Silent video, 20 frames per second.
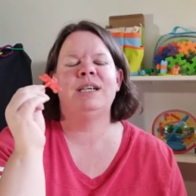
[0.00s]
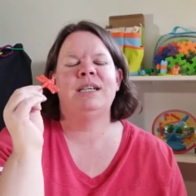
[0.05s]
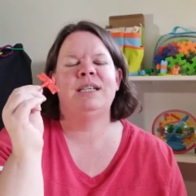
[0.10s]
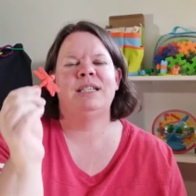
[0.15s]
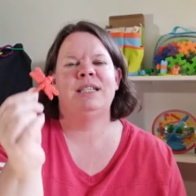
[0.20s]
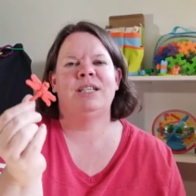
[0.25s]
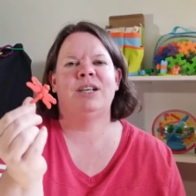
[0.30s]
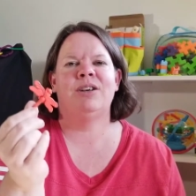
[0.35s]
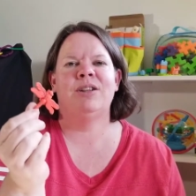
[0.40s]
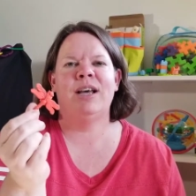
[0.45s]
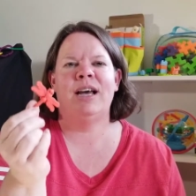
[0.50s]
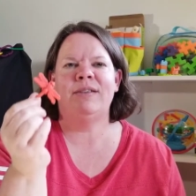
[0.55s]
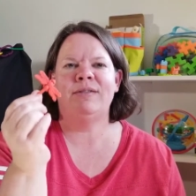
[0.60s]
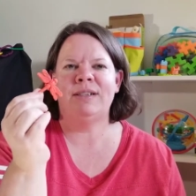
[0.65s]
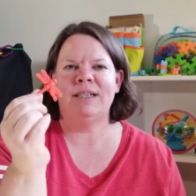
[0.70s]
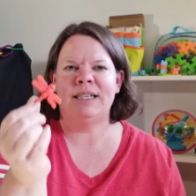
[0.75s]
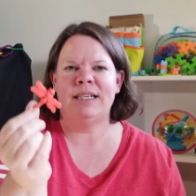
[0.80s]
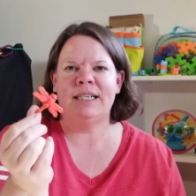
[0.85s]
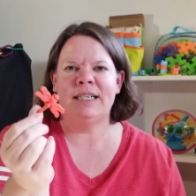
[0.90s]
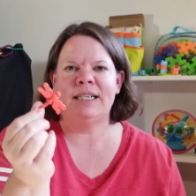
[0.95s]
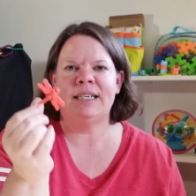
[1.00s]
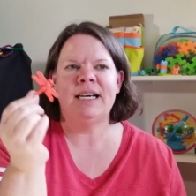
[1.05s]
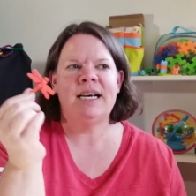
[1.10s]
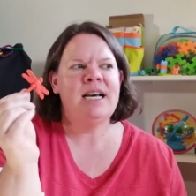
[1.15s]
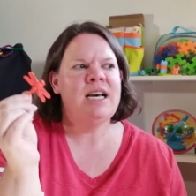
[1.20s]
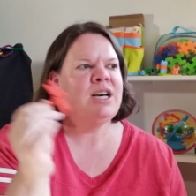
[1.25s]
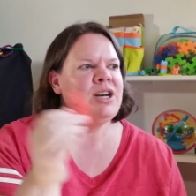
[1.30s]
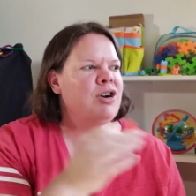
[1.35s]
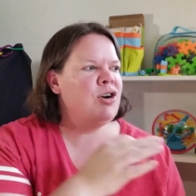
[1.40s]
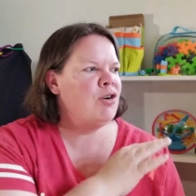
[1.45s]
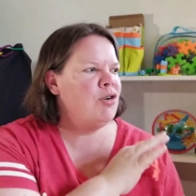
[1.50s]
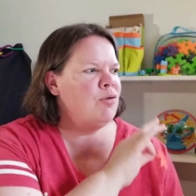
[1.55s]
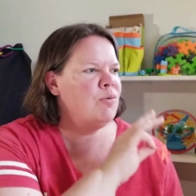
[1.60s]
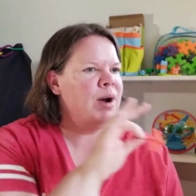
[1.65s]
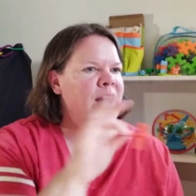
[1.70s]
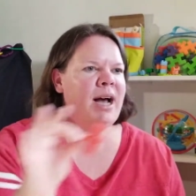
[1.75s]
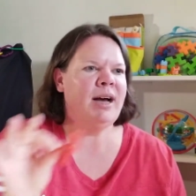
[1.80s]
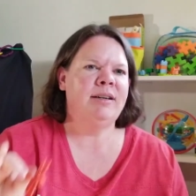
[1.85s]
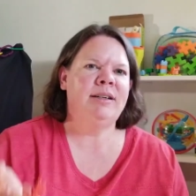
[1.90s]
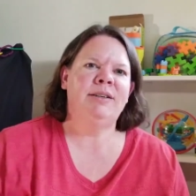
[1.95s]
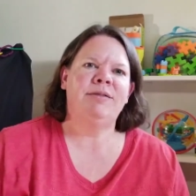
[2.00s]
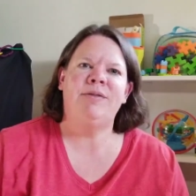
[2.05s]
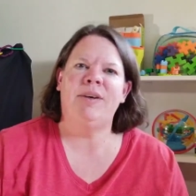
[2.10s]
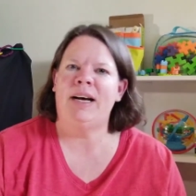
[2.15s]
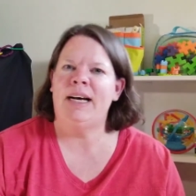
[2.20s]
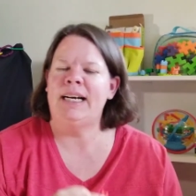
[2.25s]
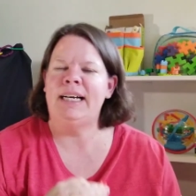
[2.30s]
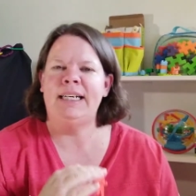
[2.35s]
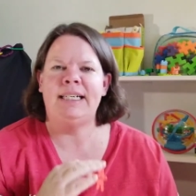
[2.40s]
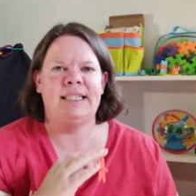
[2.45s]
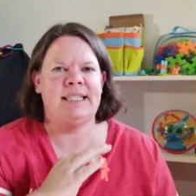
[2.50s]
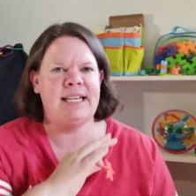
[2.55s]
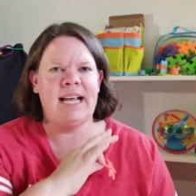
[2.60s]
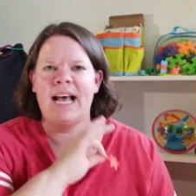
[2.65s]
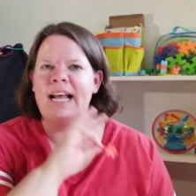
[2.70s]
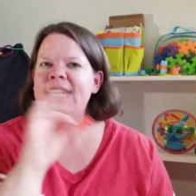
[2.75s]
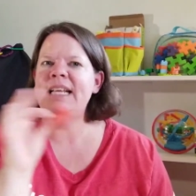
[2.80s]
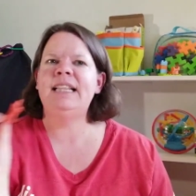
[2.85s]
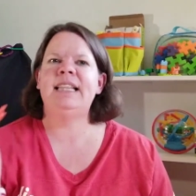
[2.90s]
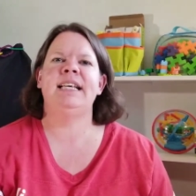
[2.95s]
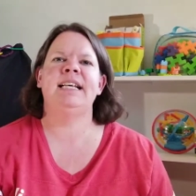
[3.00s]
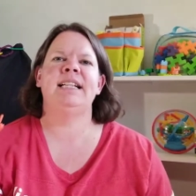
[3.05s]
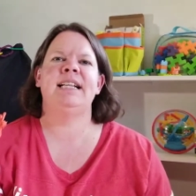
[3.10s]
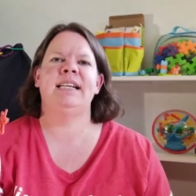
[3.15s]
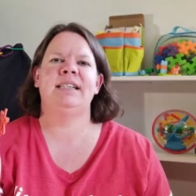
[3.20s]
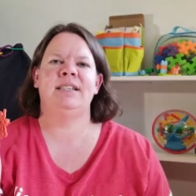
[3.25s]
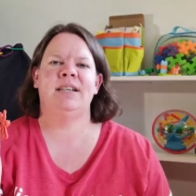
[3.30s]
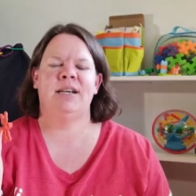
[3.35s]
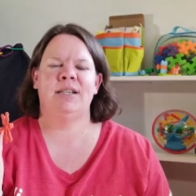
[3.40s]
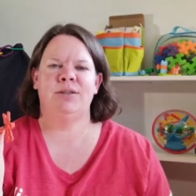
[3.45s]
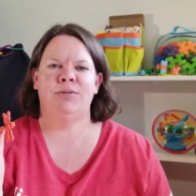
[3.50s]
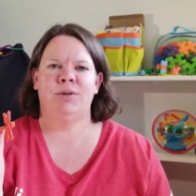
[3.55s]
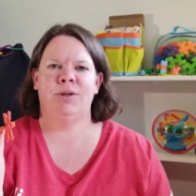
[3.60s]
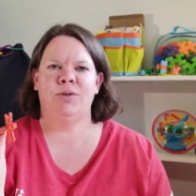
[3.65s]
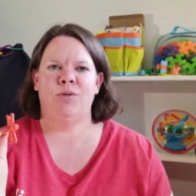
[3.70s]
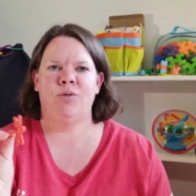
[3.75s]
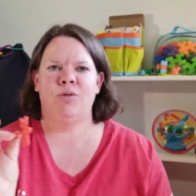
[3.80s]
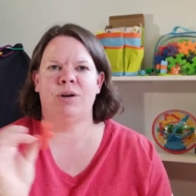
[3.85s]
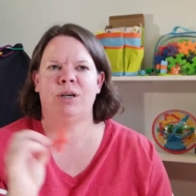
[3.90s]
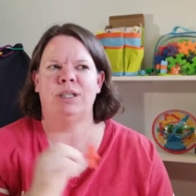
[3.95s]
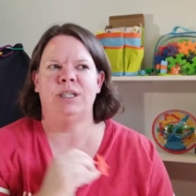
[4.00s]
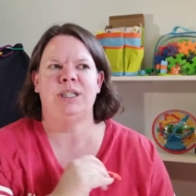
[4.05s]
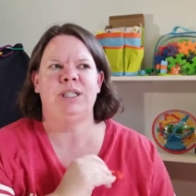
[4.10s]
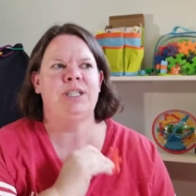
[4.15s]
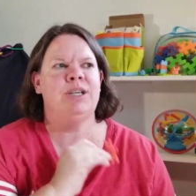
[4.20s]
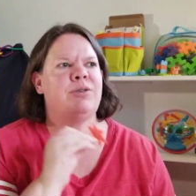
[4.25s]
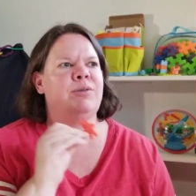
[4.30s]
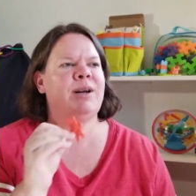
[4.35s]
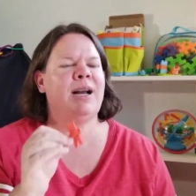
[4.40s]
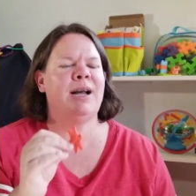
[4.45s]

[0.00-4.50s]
So they have to go around and find anything that starts with orange. So when